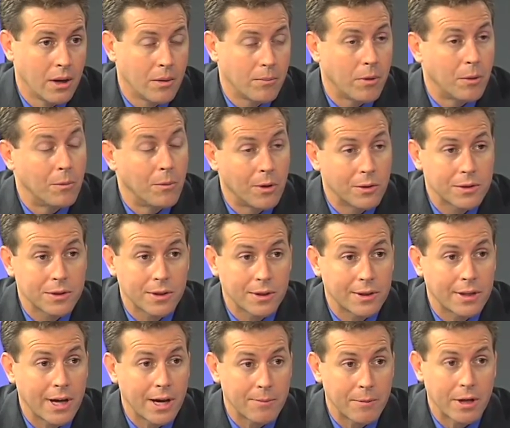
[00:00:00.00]
But most of the
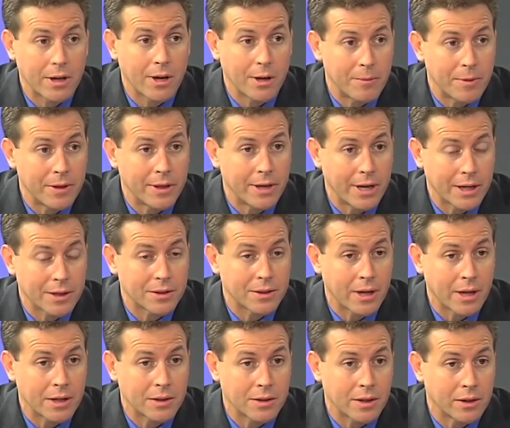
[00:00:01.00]
time they come in the next day
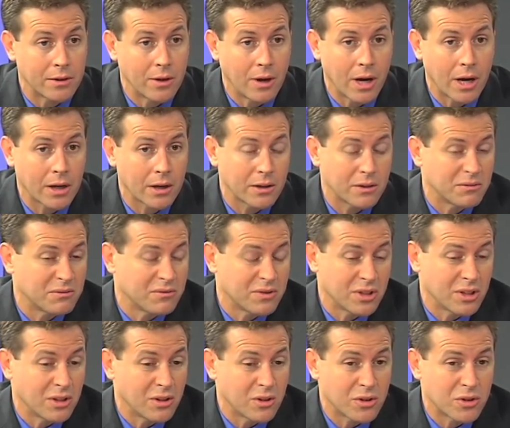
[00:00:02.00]
and say, Doc, it's
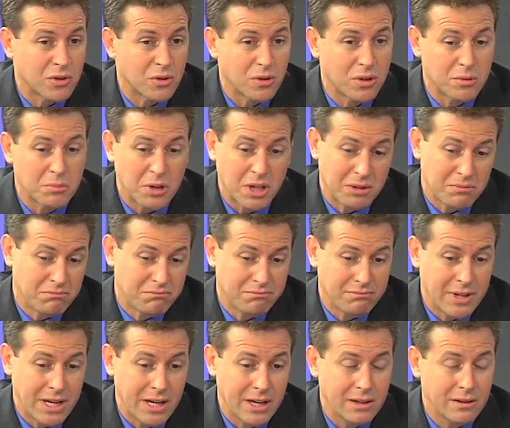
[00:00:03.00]
a little sore, but
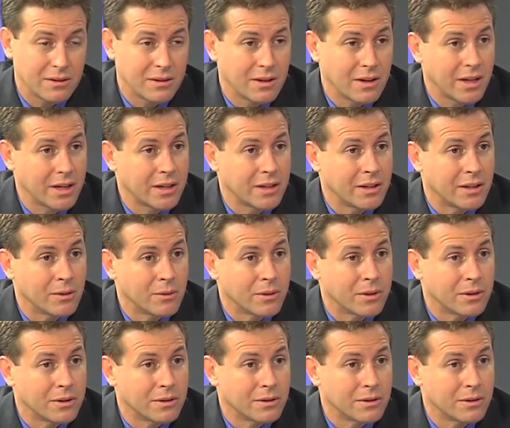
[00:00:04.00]
I could deal with it.